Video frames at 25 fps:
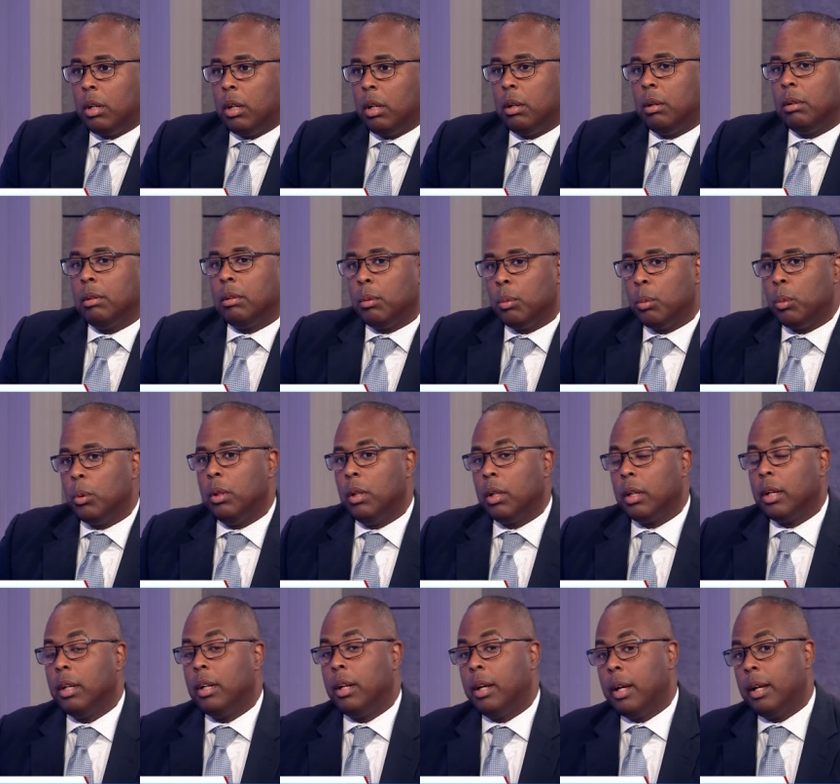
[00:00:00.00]
uh, we're
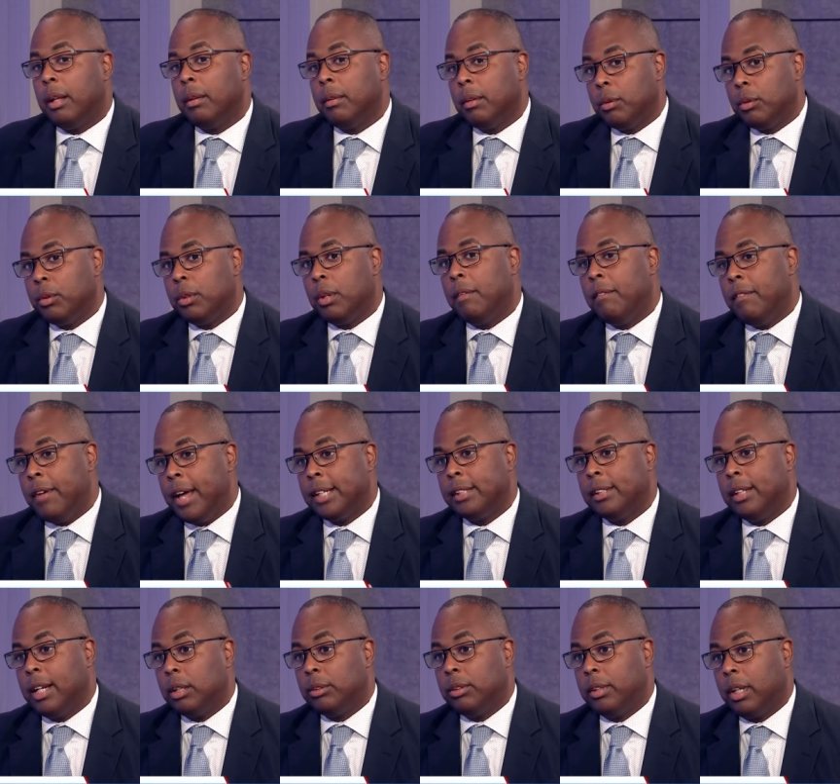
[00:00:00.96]
looking at
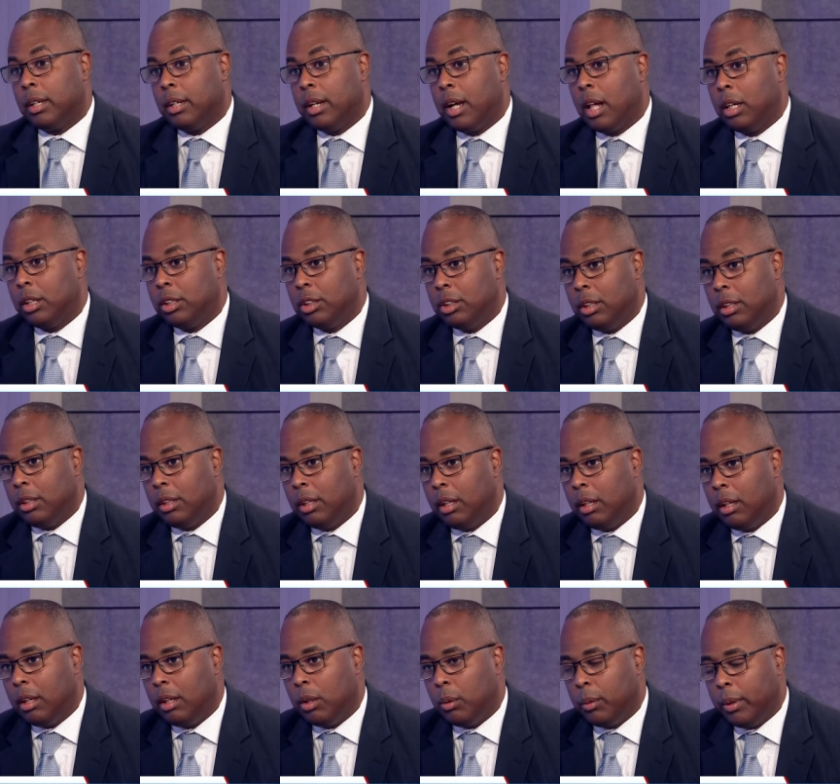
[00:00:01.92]
advancing our technology, mm -hmm.
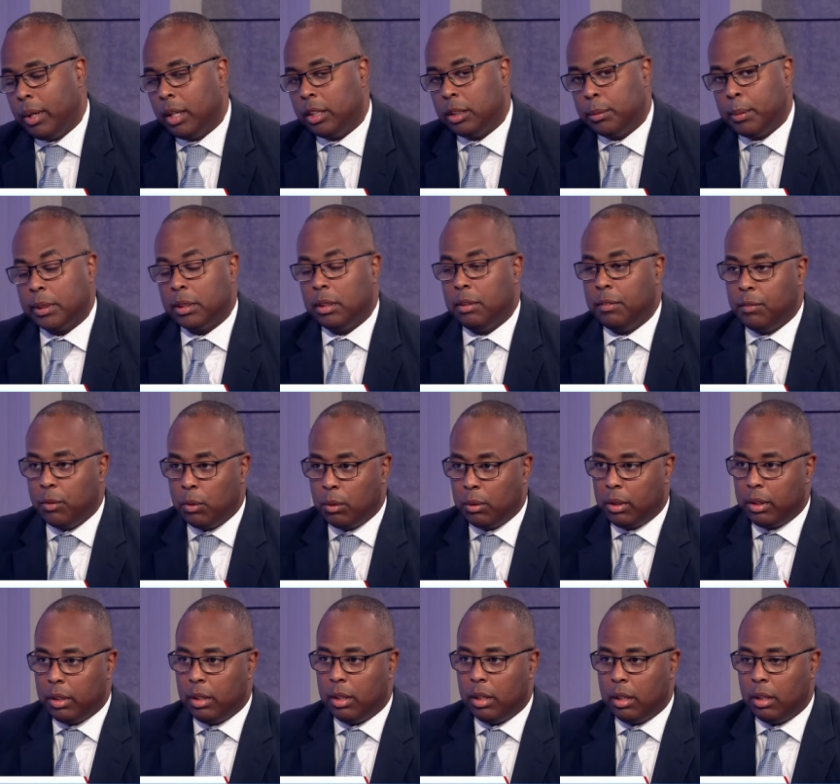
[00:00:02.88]
you mm-hmm. know, here, especially for
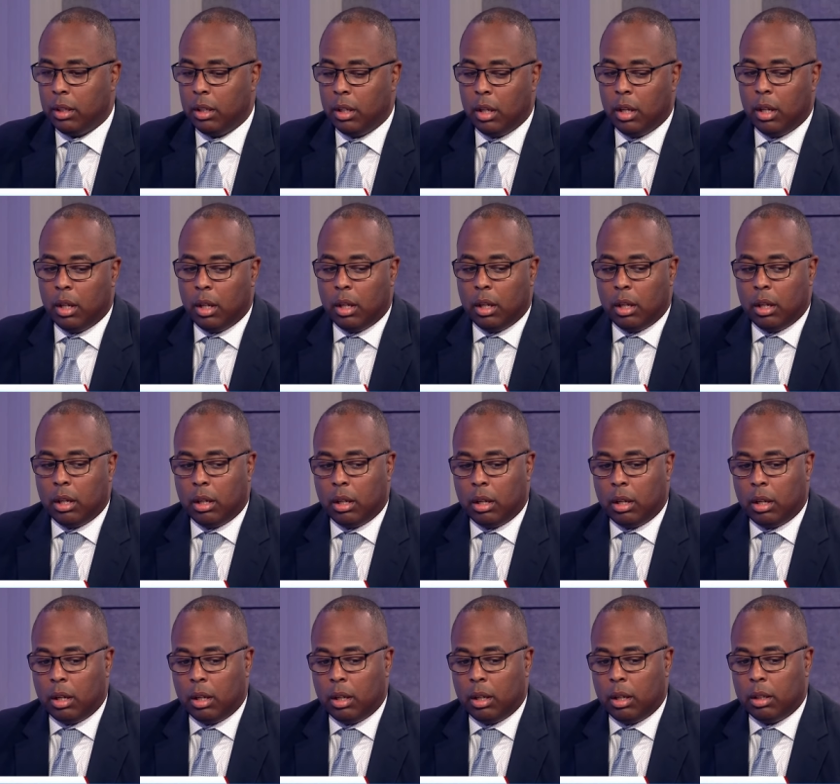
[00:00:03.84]
the, uh,
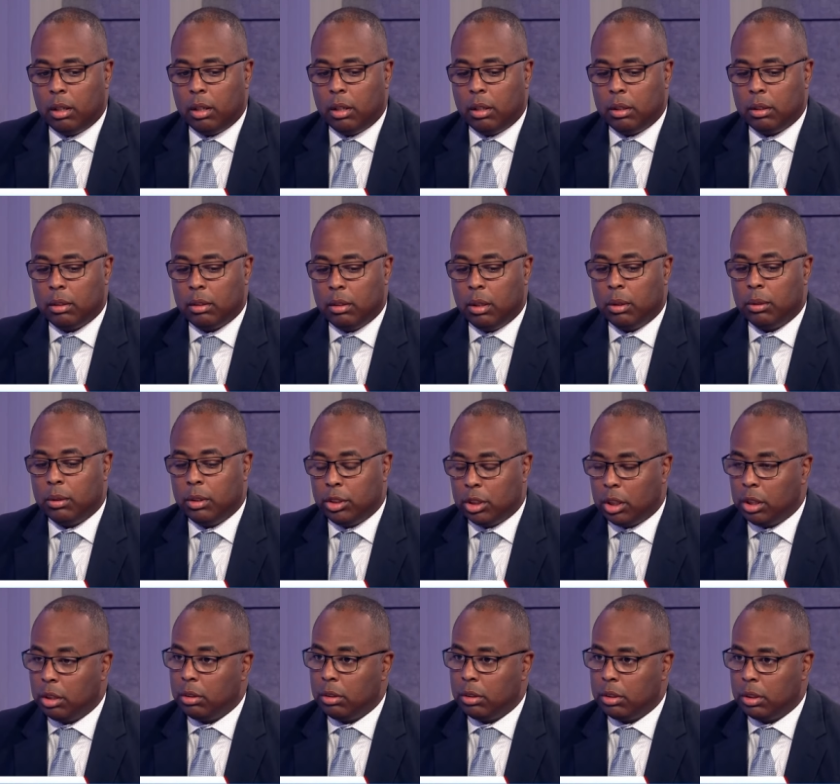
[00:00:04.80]
uh, you know, the
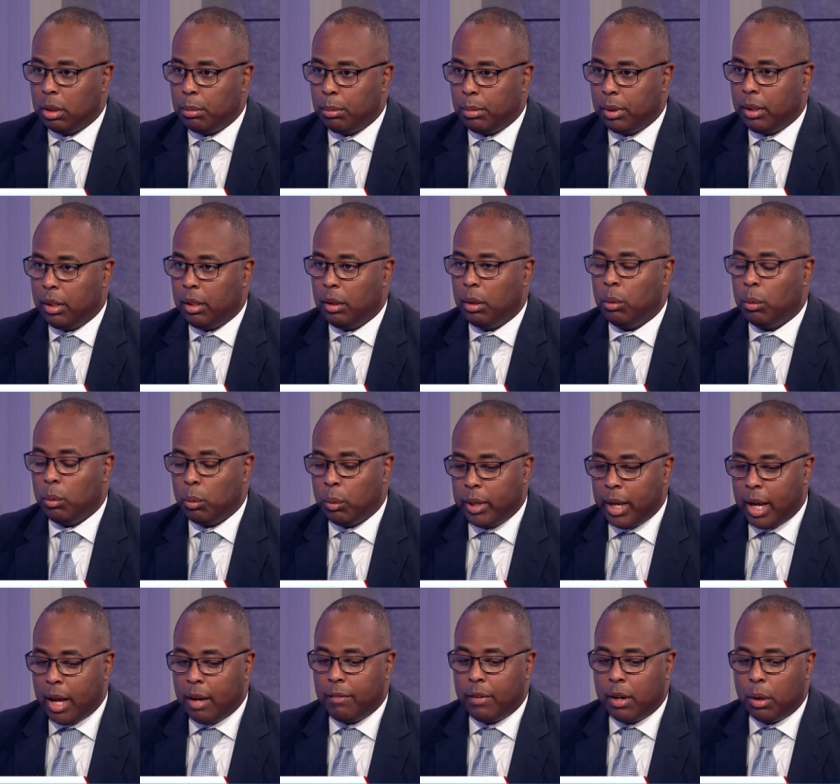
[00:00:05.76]
General Assembly. We
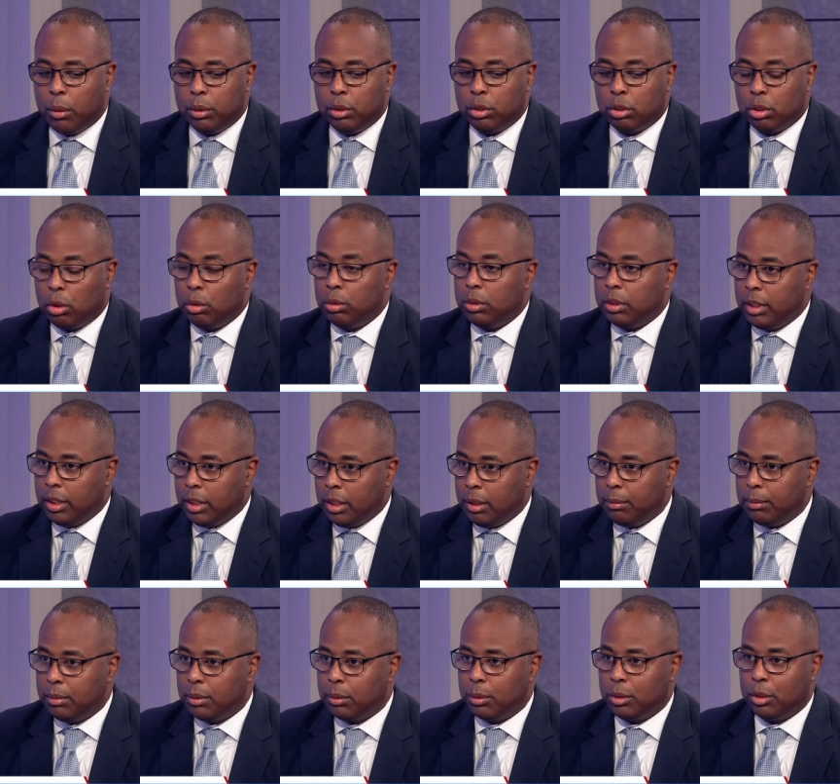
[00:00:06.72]
have our drone
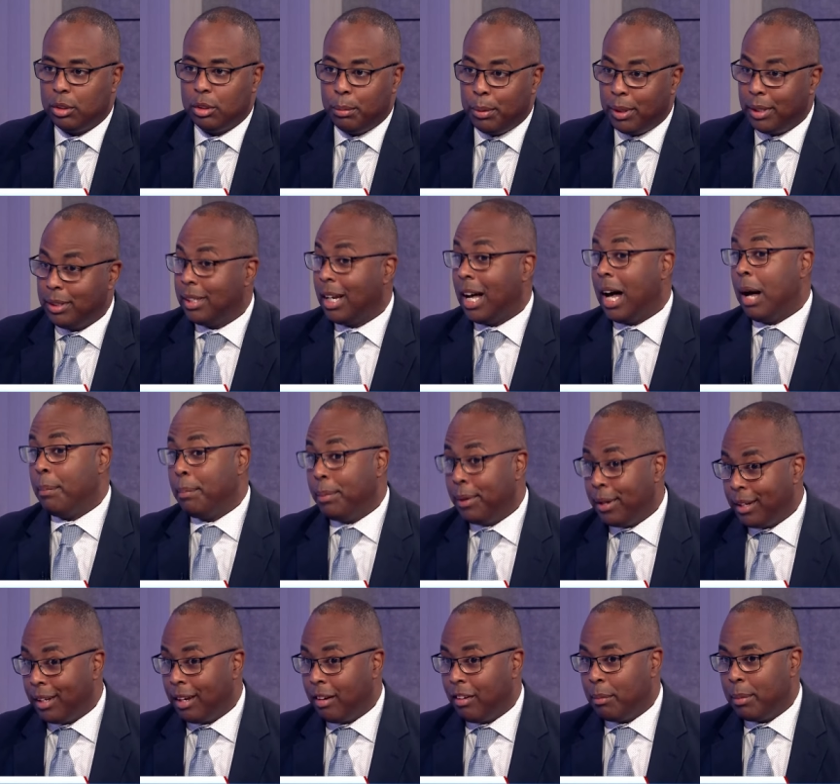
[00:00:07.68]
teams, which is a big
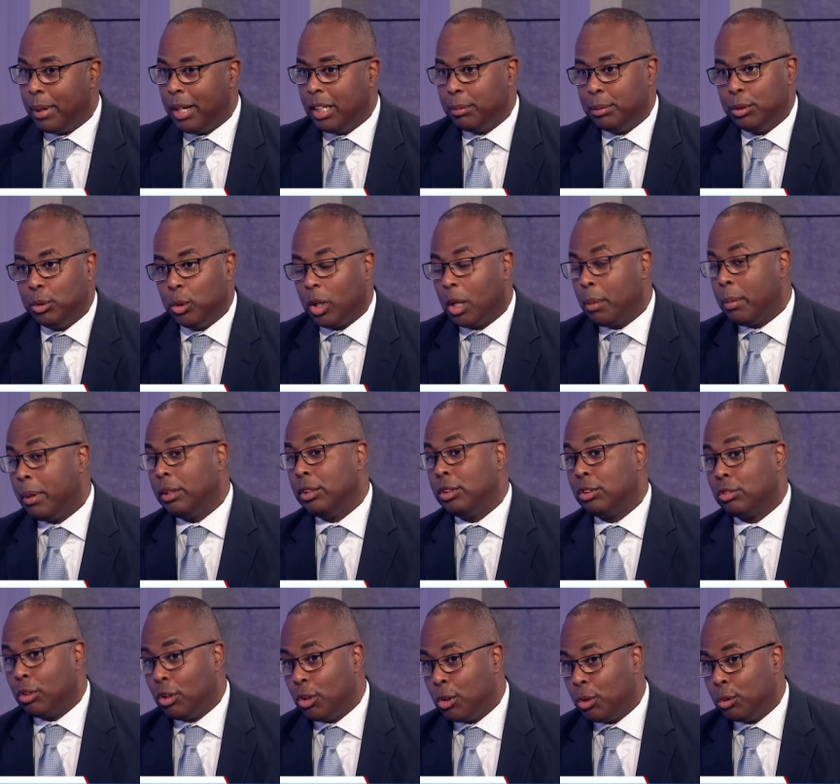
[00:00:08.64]
topic. Everybody's been talking about
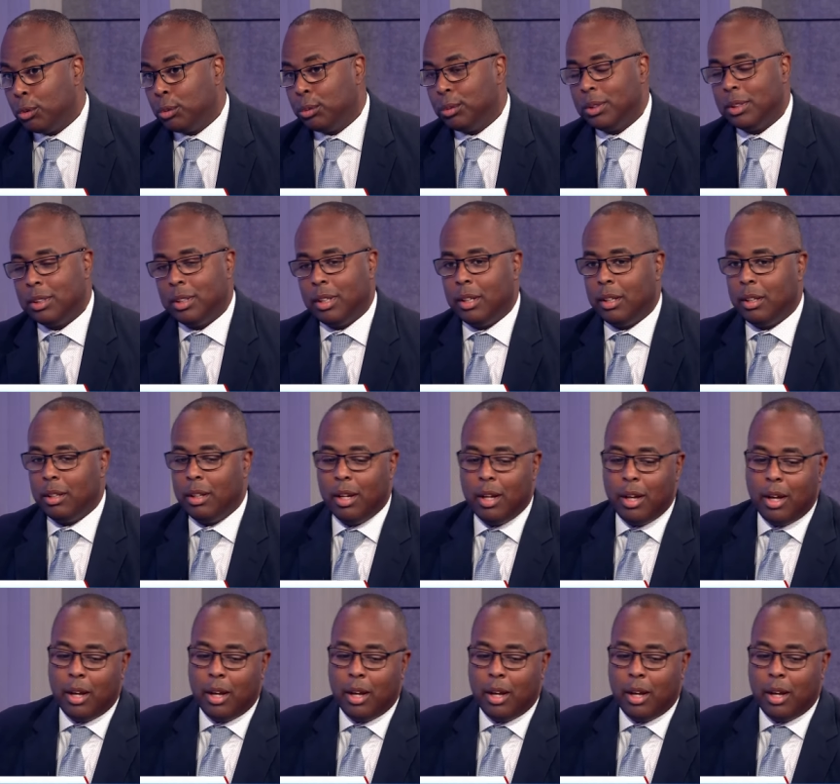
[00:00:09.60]
drones yep. and,